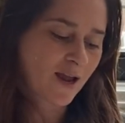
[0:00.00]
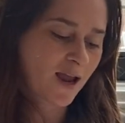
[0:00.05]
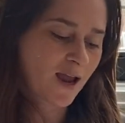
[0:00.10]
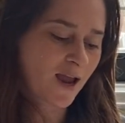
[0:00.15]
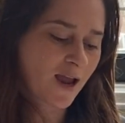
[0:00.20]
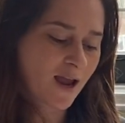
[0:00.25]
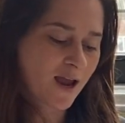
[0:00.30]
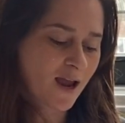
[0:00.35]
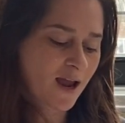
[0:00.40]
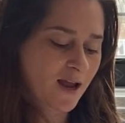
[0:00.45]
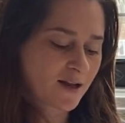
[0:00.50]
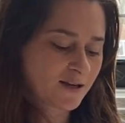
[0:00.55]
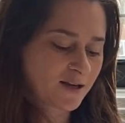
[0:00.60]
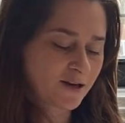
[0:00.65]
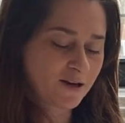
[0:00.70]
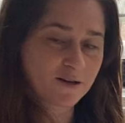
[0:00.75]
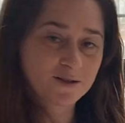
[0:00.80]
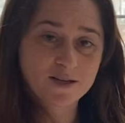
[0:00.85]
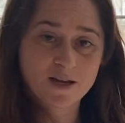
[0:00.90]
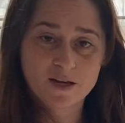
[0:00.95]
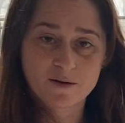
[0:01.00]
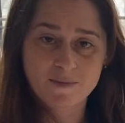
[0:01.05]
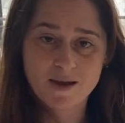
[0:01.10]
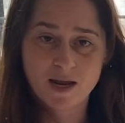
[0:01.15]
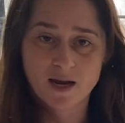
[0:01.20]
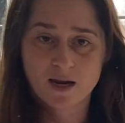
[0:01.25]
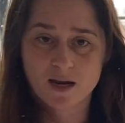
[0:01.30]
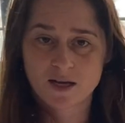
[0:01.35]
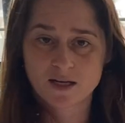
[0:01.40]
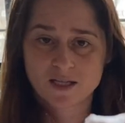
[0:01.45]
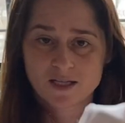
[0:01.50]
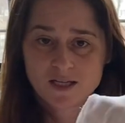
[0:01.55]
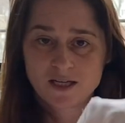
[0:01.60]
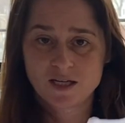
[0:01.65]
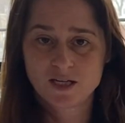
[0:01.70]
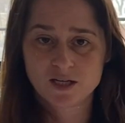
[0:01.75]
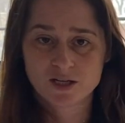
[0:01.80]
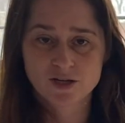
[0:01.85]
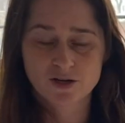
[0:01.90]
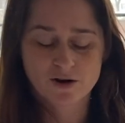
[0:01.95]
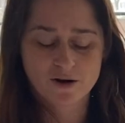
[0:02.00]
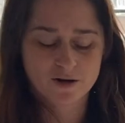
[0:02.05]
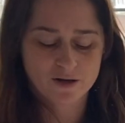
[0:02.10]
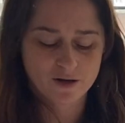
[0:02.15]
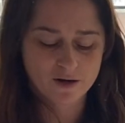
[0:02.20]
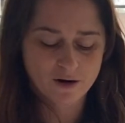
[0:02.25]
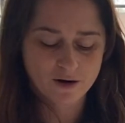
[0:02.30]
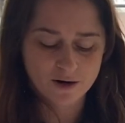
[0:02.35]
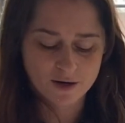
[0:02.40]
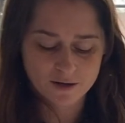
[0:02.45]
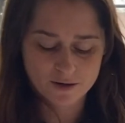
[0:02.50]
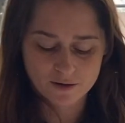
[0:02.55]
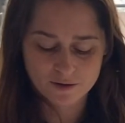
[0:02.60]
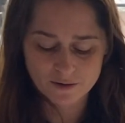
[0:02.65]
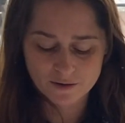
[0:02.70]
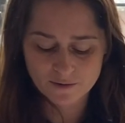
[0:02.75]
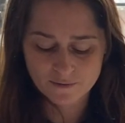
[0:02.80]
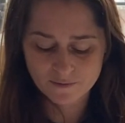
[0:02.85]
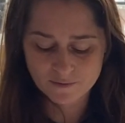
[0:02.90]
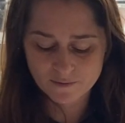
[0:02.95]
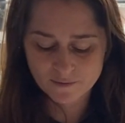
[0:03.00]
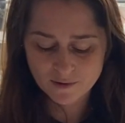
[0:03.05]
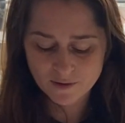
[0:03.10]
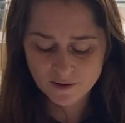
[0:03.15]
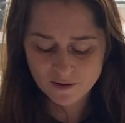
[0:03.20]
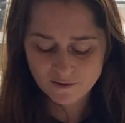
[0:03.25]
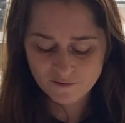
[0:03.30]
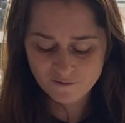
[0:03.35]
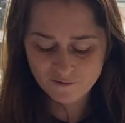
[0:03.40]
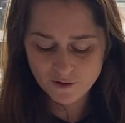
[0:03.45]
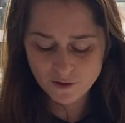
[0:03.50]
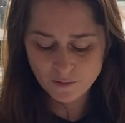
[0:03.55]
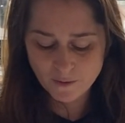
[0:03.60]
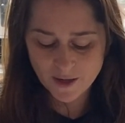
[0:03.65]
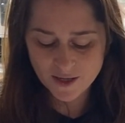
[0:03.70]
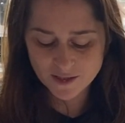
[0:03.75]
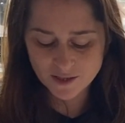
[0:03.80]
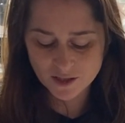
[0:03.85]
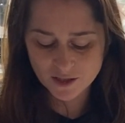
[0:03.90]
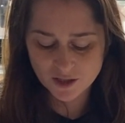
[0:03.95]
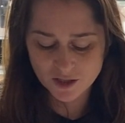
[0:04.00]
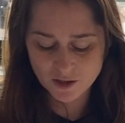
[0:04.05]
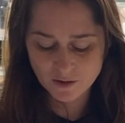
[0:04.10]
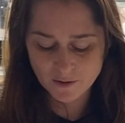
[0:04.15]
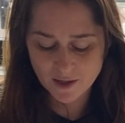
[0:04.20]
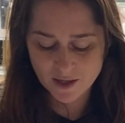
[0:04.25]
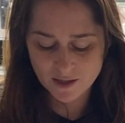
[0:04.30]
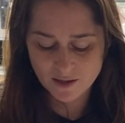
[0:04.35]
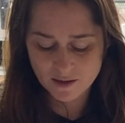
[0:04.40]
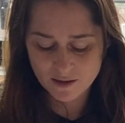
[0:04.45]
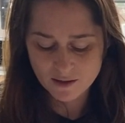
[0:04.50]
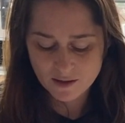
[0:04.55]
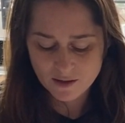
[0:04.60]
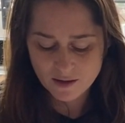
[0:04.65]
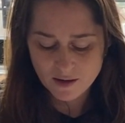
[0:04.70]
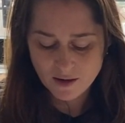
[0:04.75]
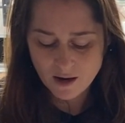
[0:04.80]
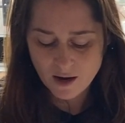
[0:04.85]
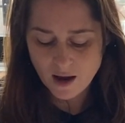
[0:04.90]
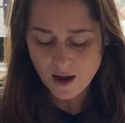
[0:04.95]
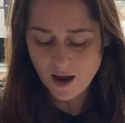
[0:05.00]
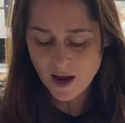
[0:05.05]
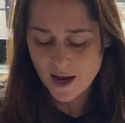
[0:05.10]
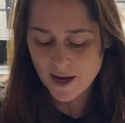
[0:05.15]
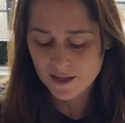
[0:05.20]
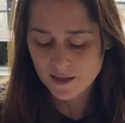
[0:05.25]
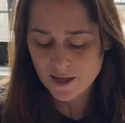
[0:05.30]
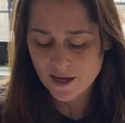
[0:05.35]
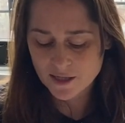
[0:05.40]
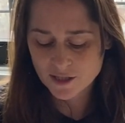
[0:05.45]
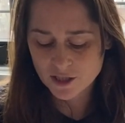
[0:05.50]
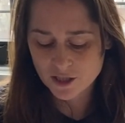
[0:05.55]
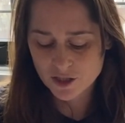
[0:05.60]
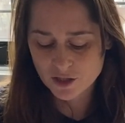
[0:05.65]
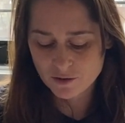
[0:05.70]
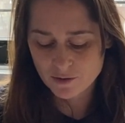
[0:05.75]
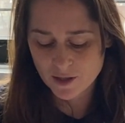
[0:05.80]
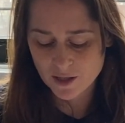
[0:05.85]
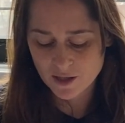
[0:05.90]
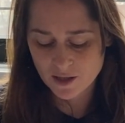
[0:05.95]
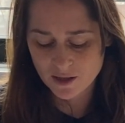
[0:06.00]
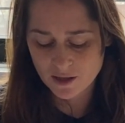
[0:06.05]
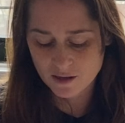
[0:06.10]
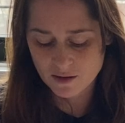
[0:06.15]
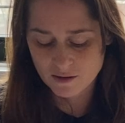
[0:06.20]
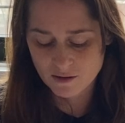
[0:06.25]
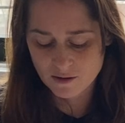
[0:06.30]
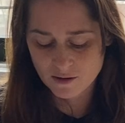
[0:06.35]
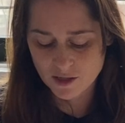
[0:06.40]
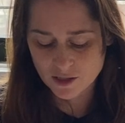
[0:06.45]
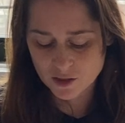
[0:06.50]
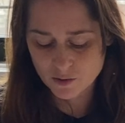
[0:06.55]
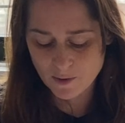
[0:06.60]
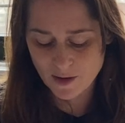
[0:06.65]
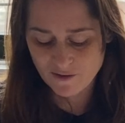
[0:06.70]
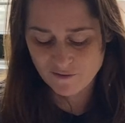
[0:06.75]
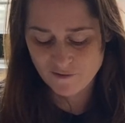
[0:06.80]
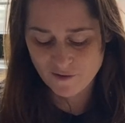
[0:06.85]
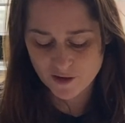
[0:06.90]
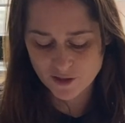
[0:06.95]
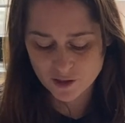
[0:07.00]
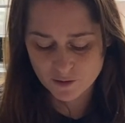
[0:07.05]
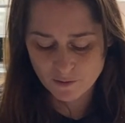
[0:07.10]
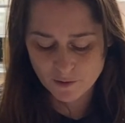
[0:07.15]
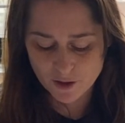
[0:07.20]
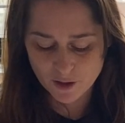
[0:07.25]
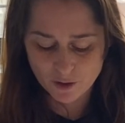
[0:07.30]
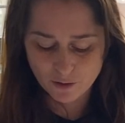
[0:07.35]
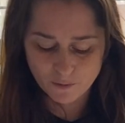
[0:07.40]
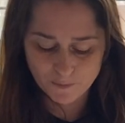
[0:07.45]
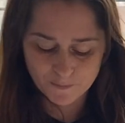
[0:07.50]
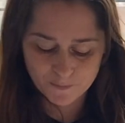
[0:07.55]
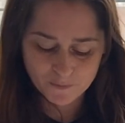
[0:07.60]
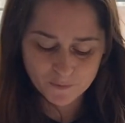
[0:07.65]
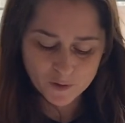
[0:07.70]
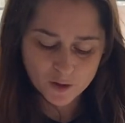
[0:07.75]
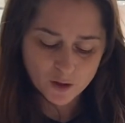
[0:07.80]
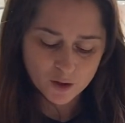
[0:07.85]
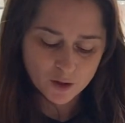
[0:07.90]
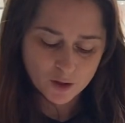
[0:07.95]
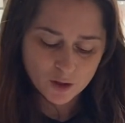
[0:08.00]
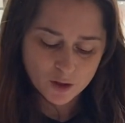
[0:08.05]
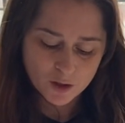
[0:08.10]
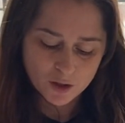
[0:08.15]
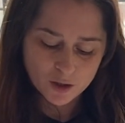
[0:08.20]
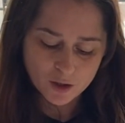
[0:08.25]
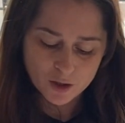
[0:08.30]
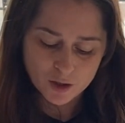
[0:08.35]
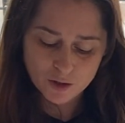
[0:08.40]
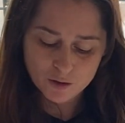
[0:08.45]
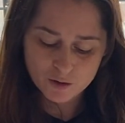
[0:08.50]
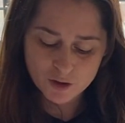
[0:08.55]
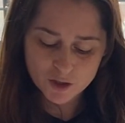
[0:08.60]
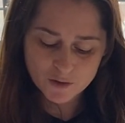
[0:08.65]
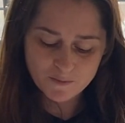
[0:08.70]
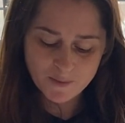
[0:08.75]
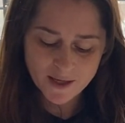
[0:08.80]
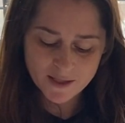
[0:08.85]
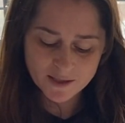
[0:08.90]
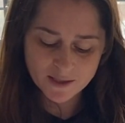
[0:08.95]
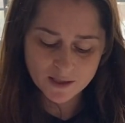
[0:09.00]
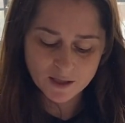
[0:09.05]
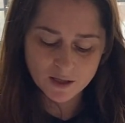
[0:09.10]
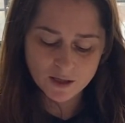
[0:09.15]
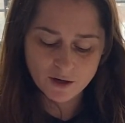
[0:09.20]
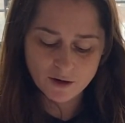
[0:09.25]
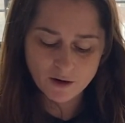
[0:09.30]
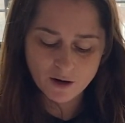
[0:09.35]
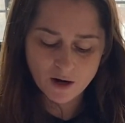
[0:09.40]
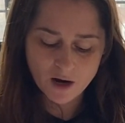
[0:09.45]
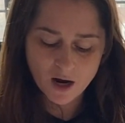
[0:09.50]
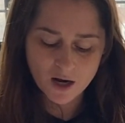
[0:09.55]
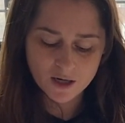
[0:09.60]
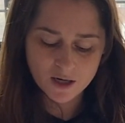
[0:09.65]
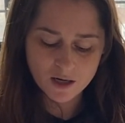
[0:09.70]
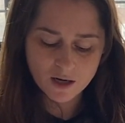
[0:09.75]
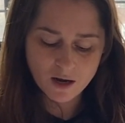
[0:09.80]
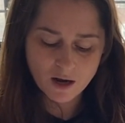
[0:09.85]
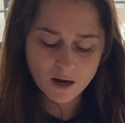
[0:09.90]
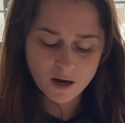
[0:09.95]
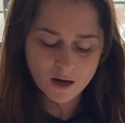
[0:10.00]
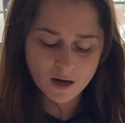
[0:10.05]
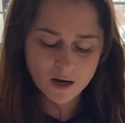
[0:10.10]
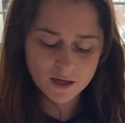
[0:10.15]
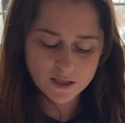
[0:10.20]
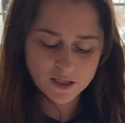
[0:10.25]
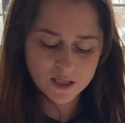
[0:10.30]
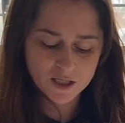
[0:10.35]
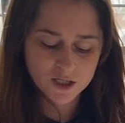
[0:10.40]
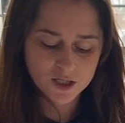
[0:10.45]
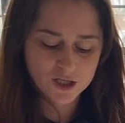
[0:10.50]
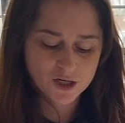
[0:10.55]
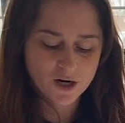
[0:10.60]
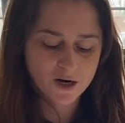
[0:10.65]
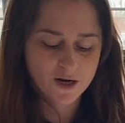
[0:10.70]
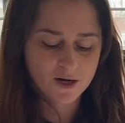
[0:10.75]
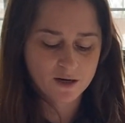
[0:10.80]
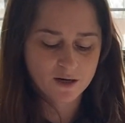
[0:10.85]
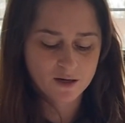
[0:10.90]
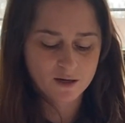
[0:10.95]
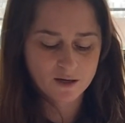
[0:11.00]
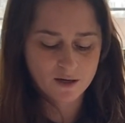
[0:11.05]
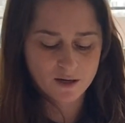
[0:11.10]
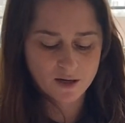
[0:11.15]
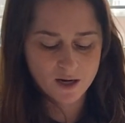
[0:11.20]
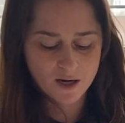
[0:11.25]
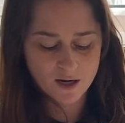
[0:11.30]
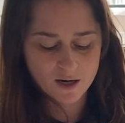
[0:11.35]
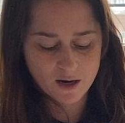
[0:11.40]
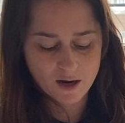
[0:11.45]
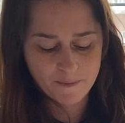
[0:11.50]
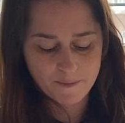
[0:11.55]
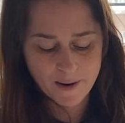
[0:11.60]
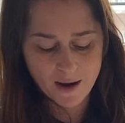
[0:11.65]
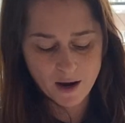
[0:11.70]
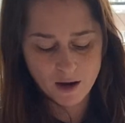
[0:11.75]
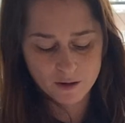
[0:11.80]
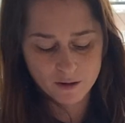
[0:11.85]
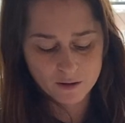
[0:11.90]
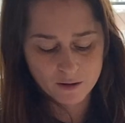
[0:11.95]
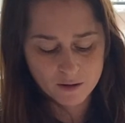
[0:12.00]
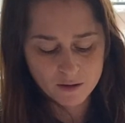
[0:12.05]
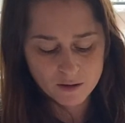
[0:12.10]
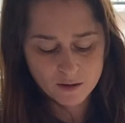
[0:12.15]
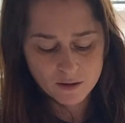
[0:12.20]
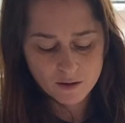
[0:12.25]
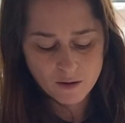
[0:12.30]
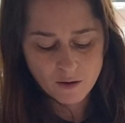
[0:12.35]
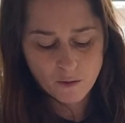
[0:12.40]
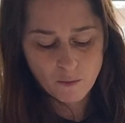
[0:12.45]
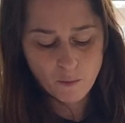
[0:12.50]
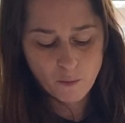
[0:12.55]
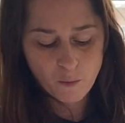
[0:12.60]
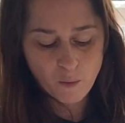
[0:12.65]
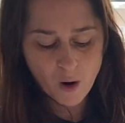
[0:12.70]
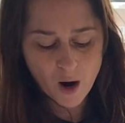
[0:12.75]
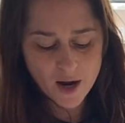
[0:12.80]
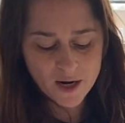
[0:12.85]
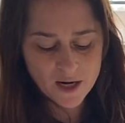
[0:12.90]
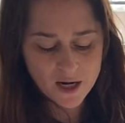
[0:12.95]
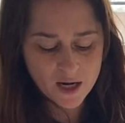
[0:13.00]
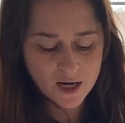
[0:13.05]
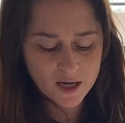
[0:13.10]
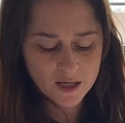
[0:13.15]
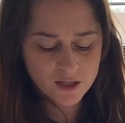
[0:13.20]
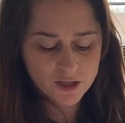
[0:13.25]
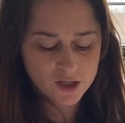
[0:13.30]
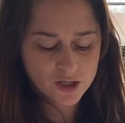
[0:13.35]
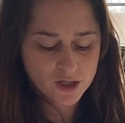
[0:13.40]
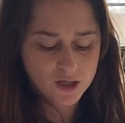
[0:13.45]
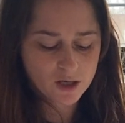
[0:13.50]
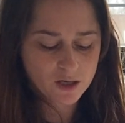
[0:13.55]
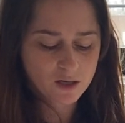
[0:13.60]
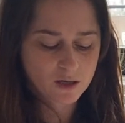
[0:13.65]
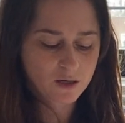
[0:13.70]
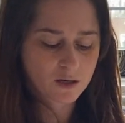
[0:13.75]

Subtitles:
and here's how you make t-shirt yarn. There's a few ways to do it. I like to do it this way first, where you just basically, you're cutting a t-shirt in about 1 inch